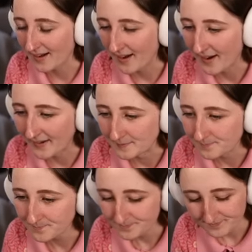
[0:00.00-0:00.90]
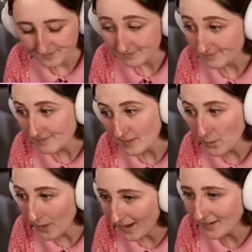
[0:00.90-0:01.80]
Um,
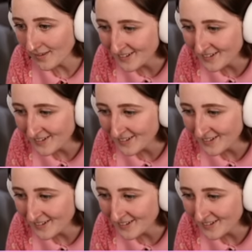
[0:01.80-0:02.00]
well,